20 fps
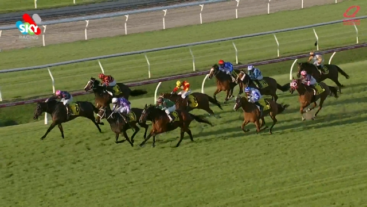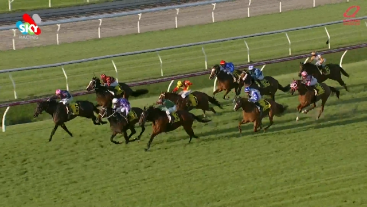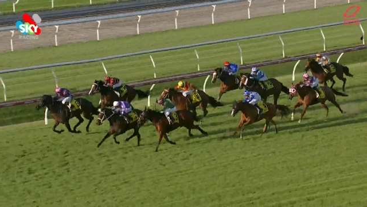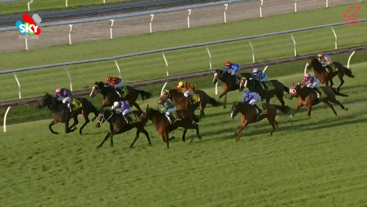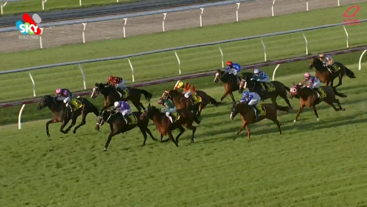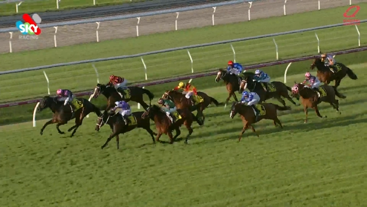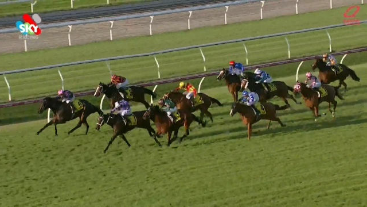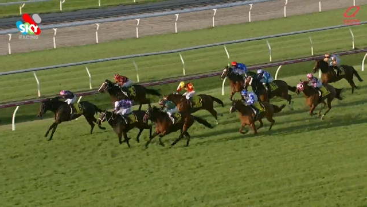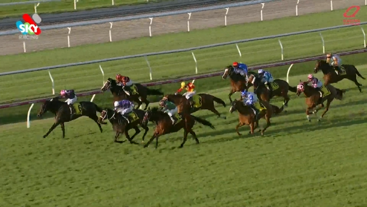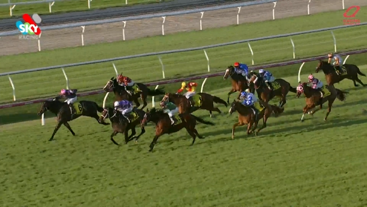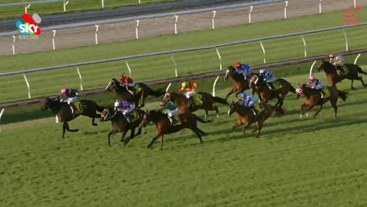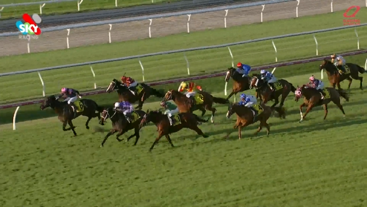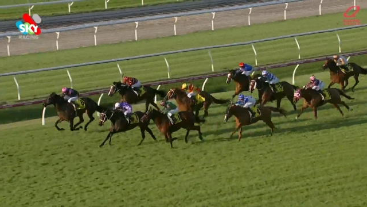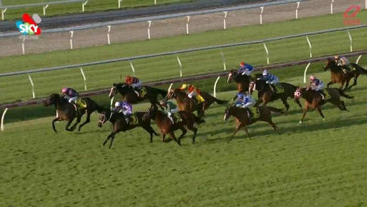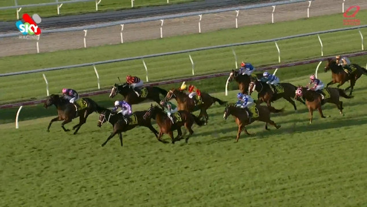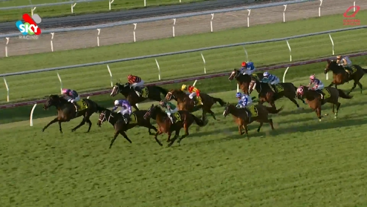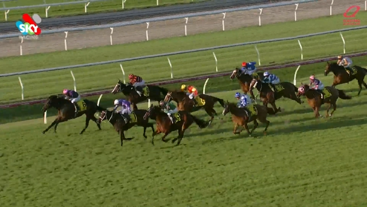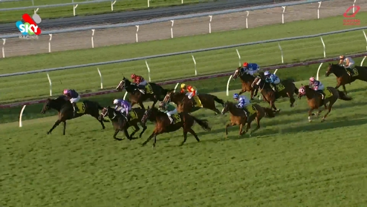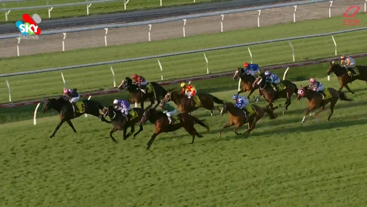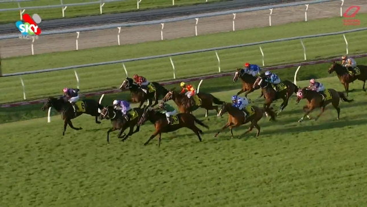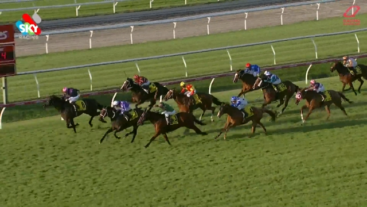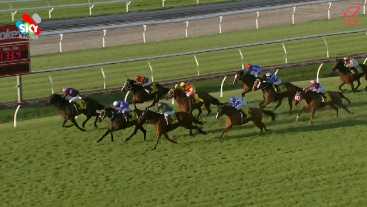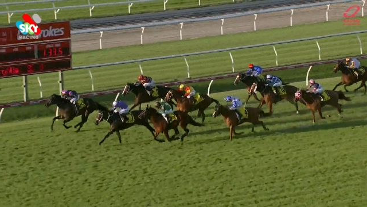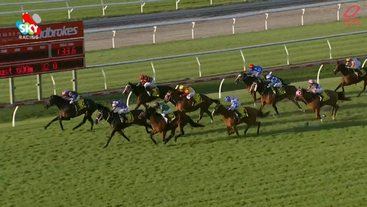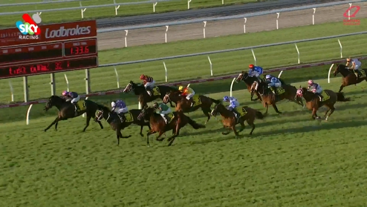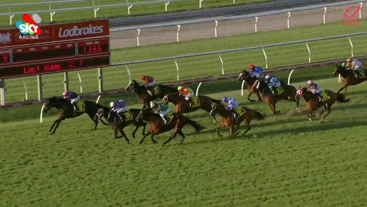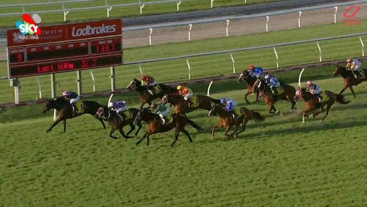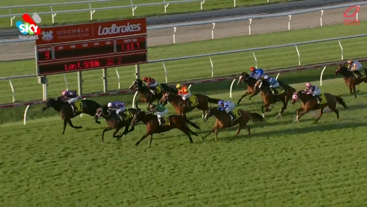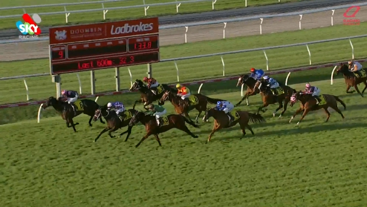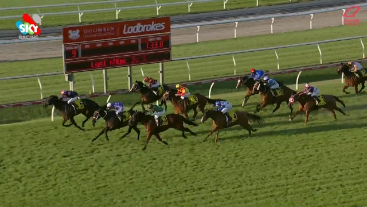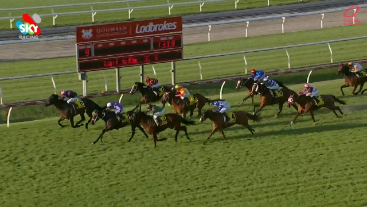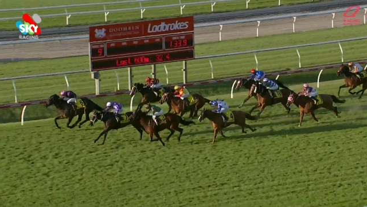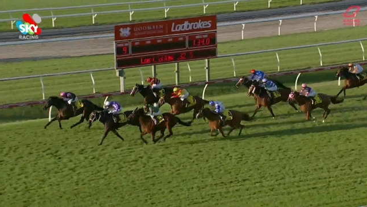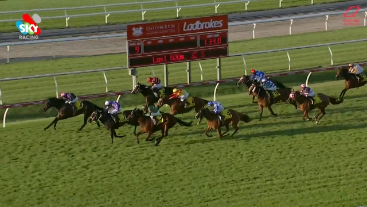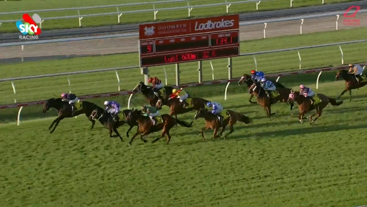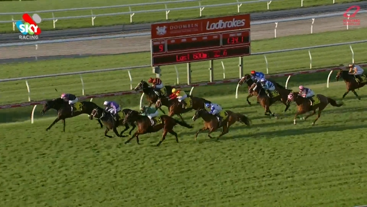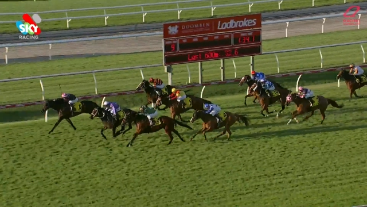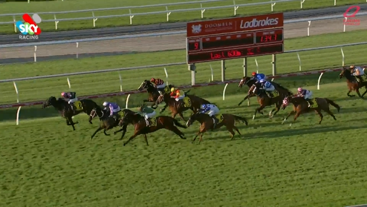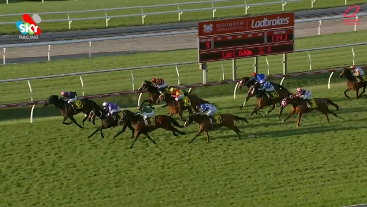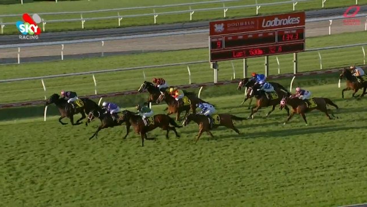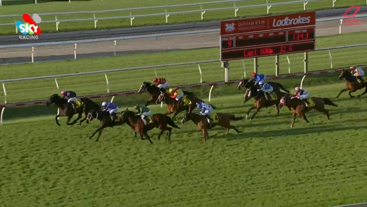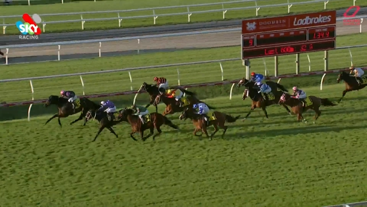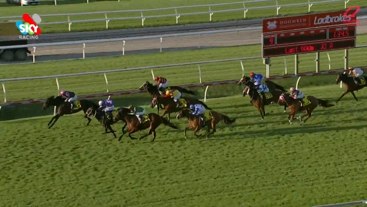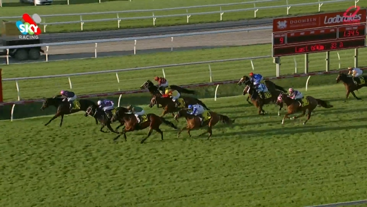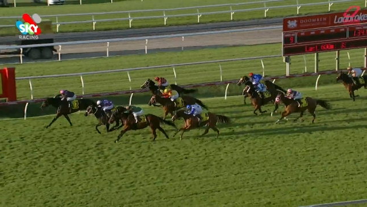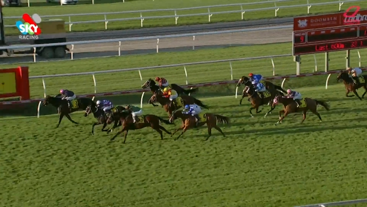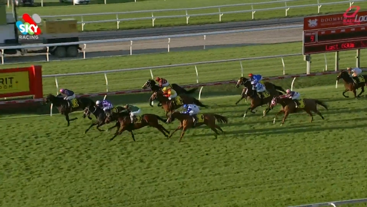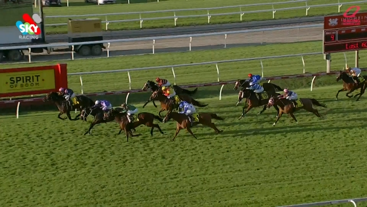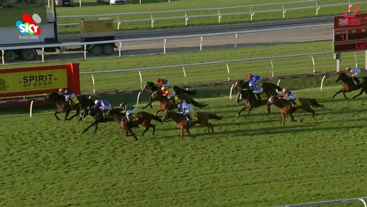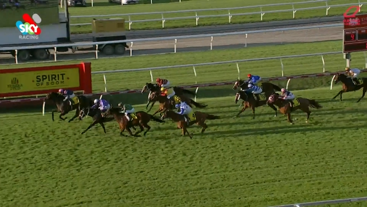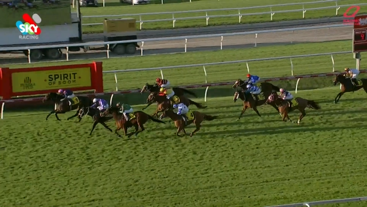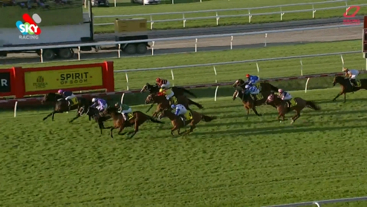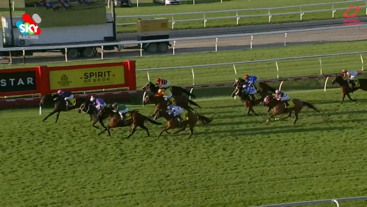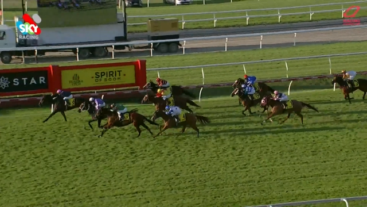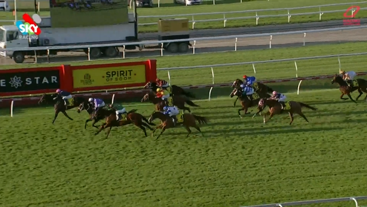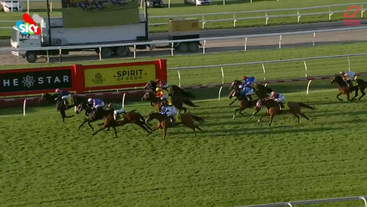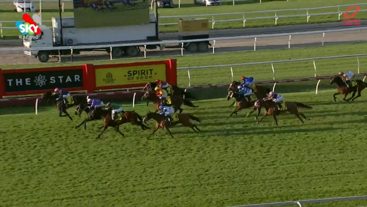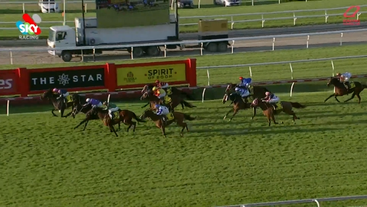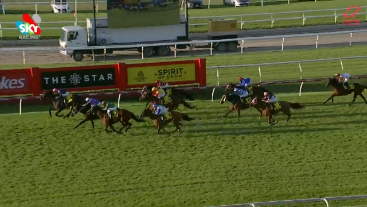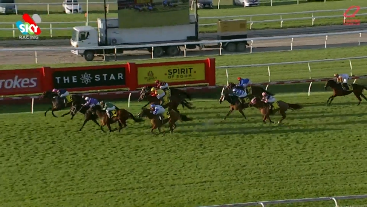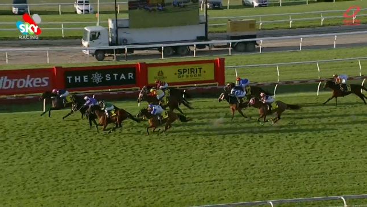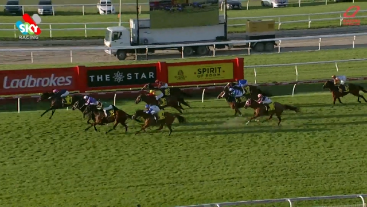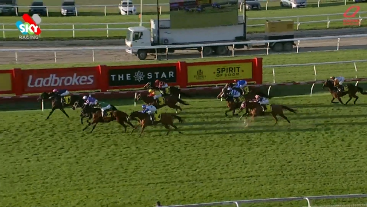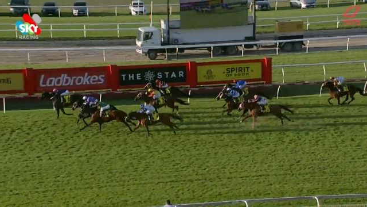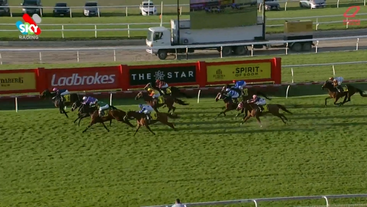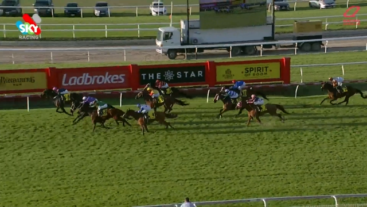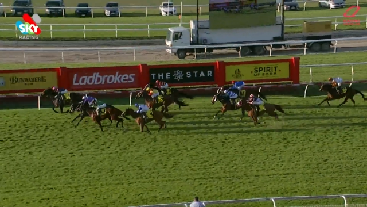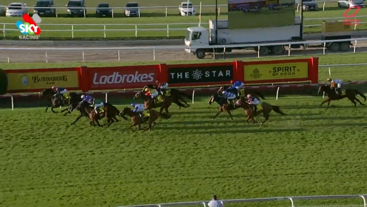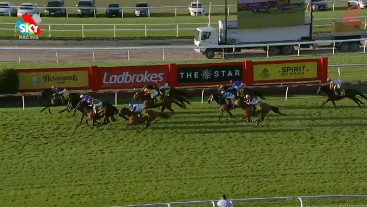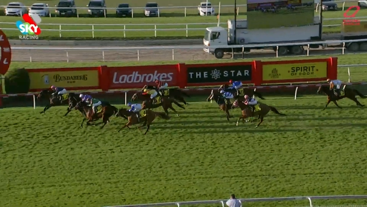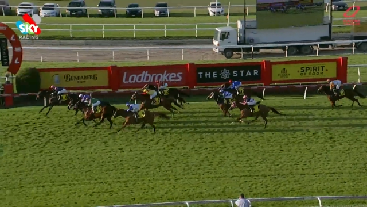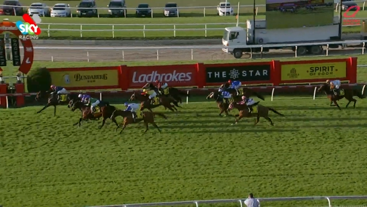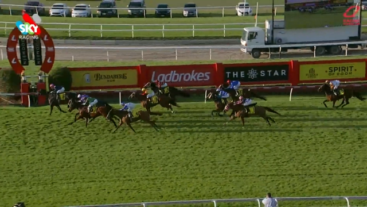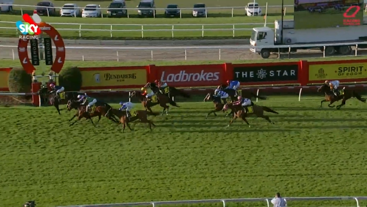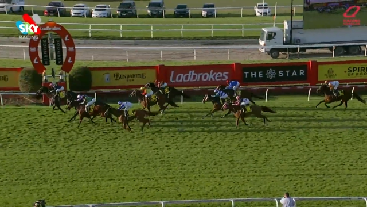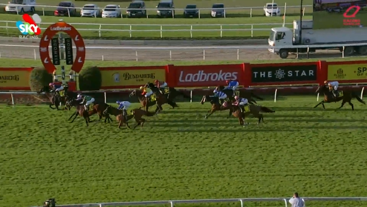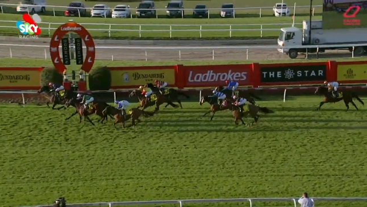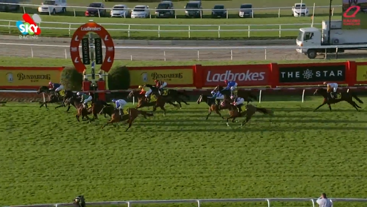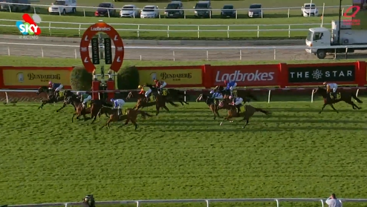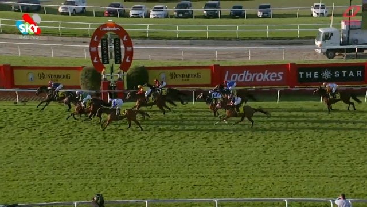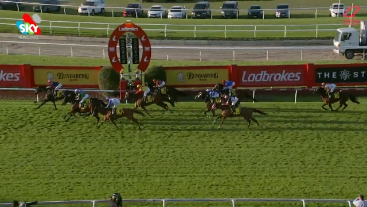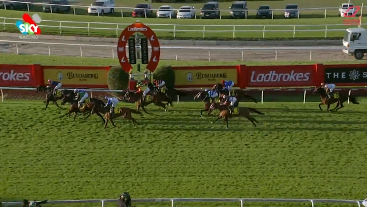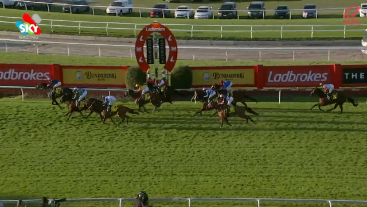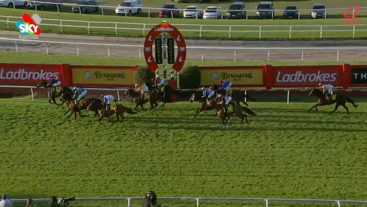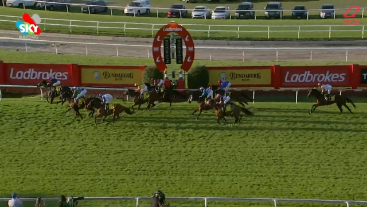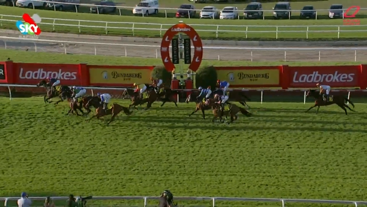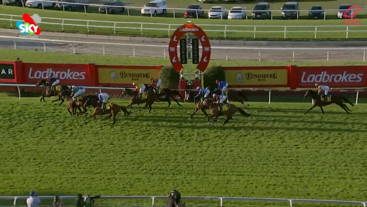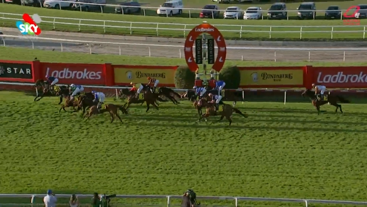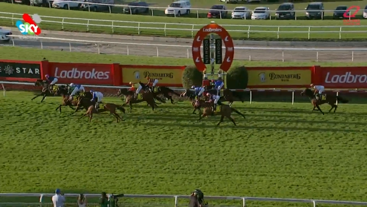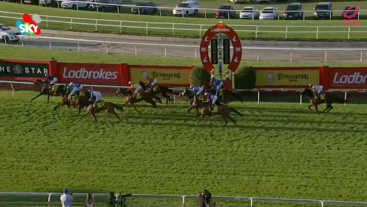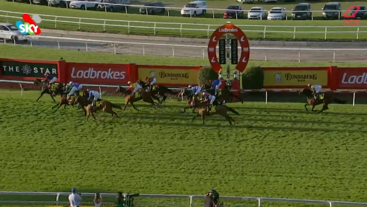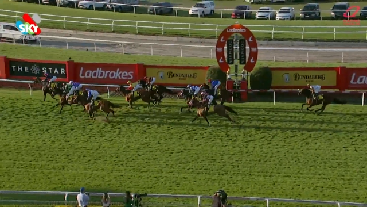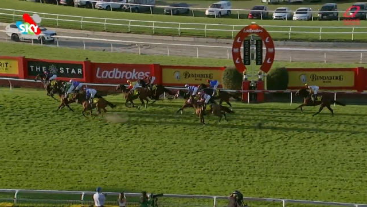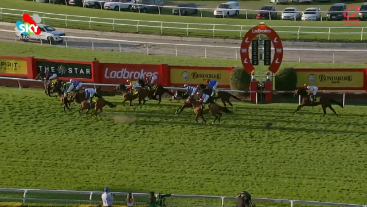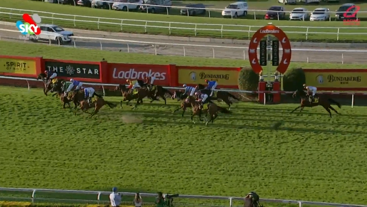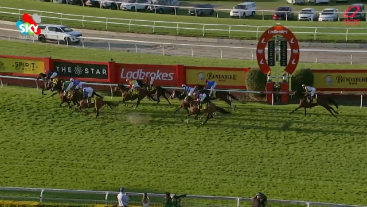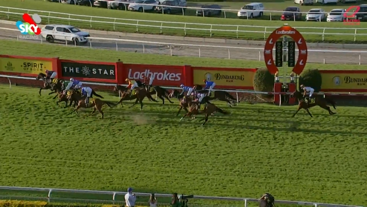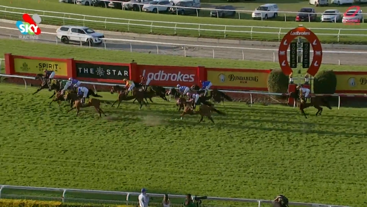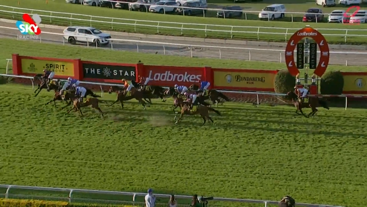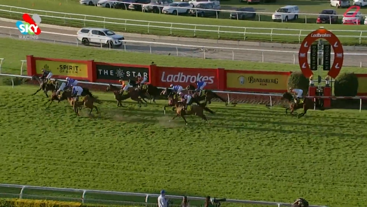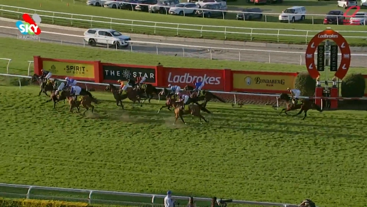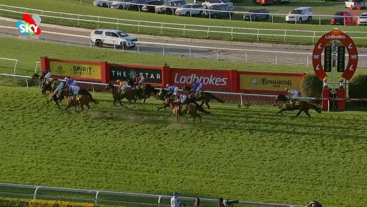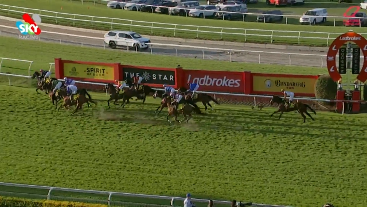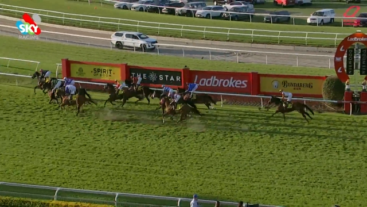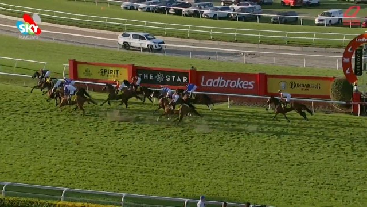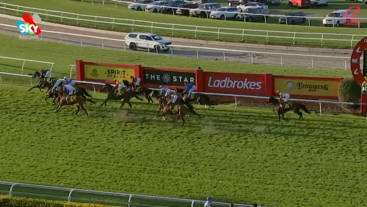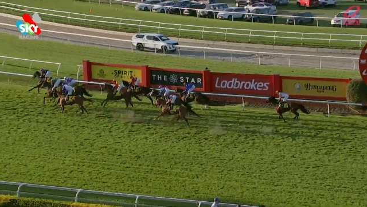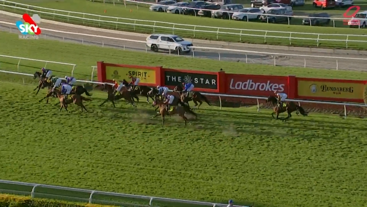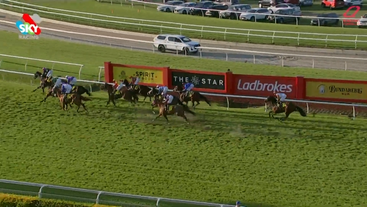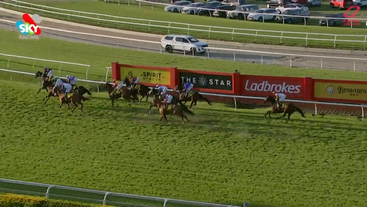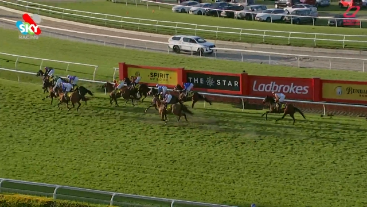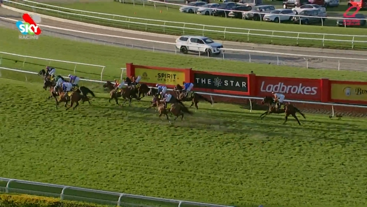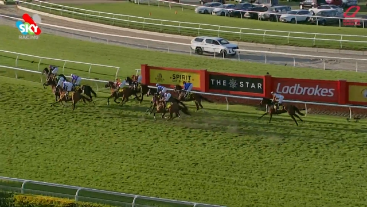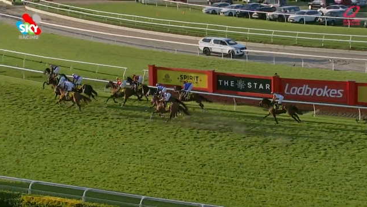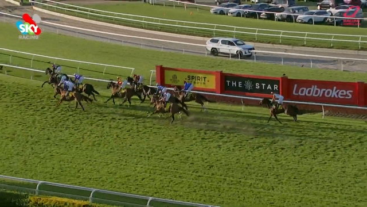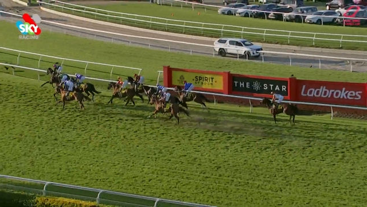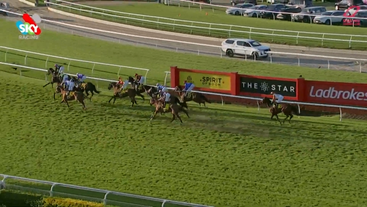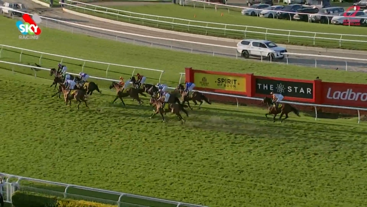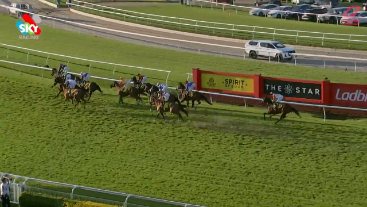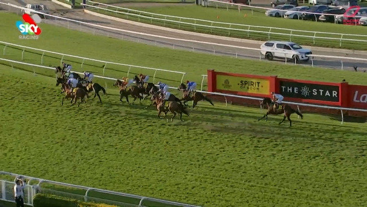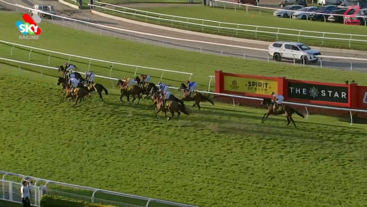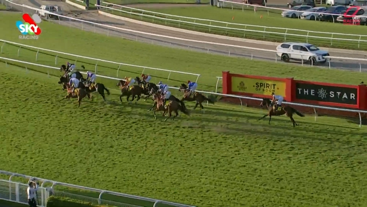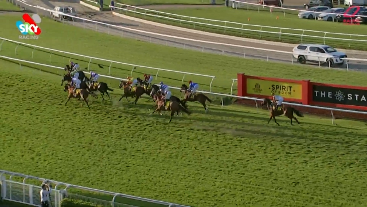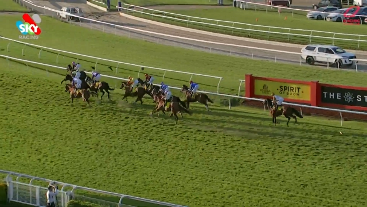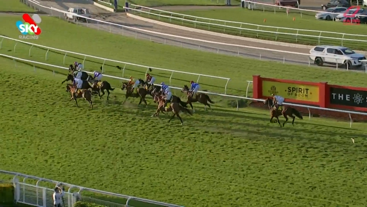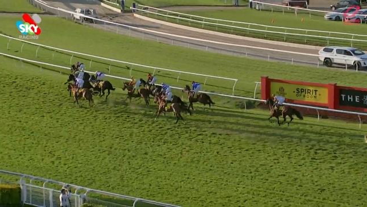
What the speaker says: Nobody's mouth can be seen.